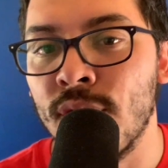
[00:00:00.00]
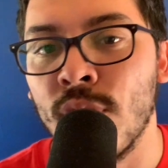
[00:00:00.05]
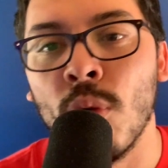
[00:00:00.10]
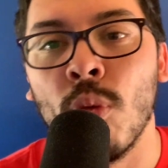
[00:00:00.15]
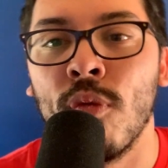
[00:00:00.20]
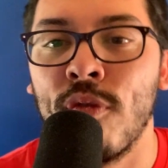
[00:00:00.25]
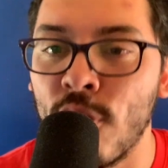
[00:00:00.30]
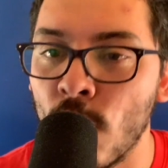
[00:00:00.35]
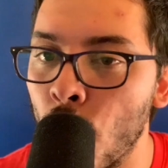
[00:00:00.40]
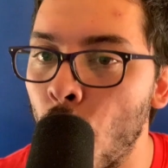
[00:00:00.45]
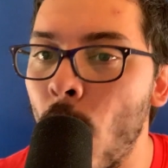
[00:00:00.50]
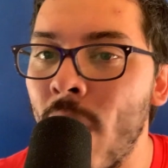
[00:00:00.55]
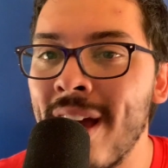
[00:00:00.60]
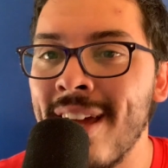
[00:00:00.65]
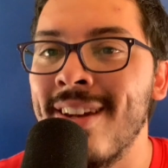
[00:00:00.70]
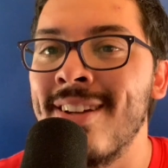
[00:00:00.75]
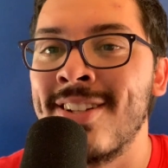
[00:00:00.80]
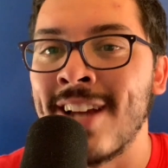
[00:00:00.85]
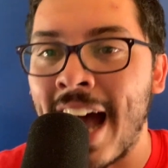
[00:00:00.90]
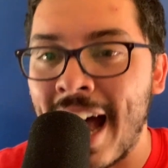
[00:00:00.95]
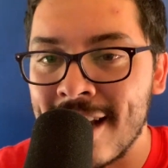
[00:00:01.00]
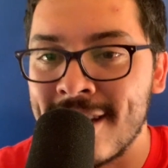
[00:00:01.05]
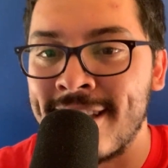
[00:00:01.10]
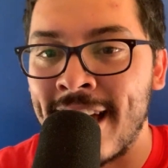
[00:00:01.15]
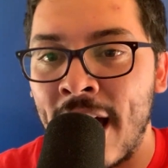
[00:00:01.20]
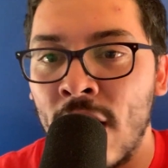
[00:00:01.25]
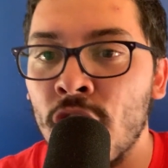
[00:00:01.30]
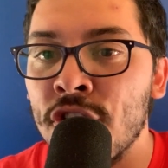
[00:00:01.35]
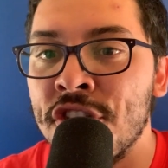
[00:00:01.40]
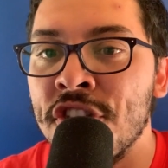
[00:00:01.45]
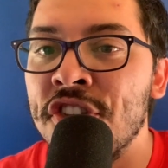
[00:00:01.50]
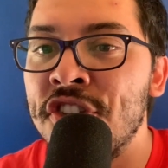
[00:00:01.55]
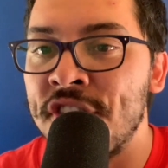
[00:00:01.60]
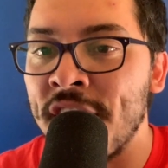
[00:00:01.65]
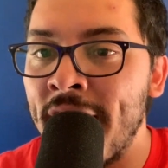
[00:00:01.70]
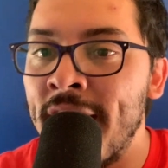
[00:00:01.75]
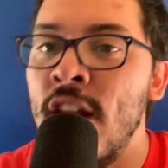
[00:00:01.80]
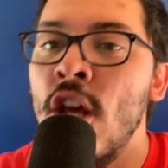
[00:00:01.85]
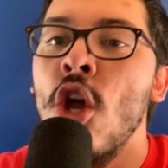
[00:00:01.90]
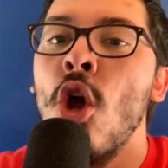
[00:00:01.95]
For what Josh Donaldson
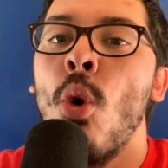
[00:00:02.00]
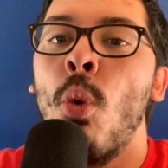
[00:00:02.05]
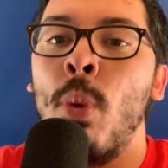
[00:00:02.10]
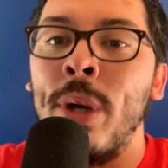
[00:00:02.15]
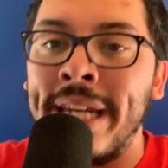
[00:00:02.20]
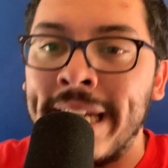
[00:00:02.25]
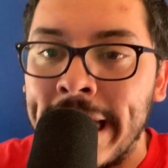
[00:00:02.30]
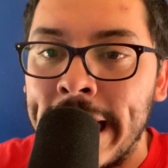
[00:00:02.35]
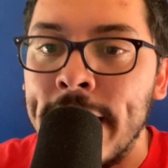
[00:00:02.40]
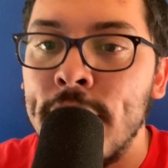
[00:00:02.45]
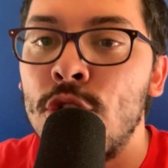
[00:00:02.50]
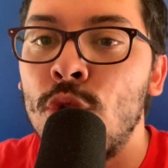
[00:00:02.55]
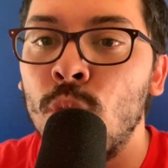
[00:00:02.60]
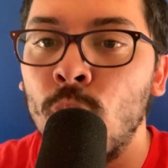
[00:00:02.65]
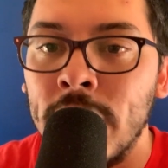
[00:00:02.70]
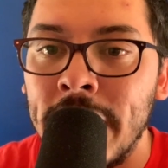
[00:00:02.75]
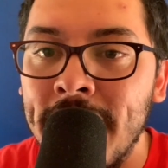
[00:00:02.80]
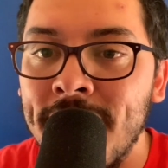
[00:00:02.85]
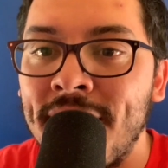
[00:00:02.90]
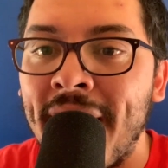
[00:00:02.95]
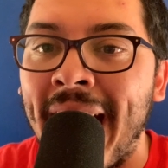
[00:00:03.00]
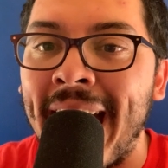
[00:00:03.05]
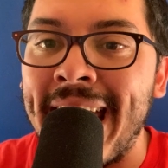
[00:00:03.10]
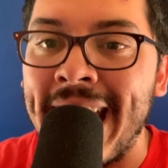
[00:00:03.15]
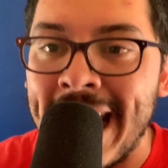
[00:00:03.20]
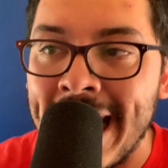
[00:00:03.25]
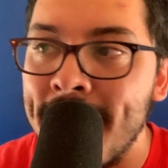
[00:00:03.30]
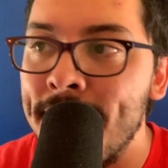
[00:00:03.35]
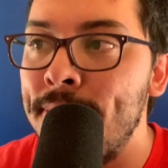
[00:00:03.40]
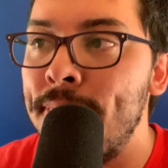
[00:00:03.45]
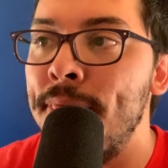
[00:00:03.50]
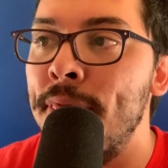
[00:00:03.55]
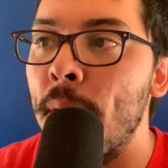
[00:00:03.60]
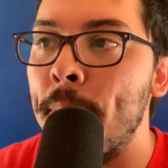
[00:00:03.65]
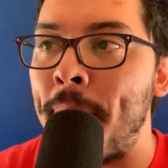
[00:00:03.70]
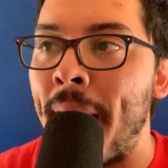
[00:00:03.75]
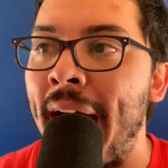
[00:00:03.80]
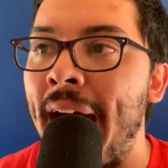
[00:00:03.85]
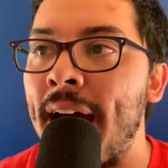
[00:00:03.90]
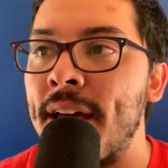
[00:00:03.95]
said, we need to leave that in the
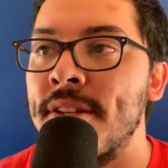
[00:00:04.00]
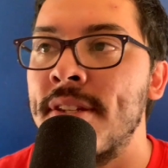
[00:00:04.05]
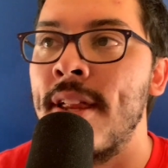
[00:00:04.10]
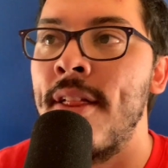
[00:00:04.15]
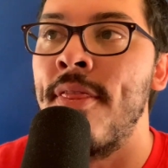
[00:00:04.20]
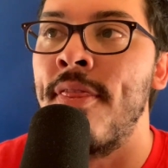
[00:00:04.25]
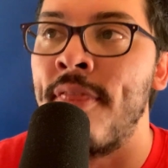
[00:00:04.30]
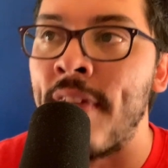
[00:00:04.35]
past.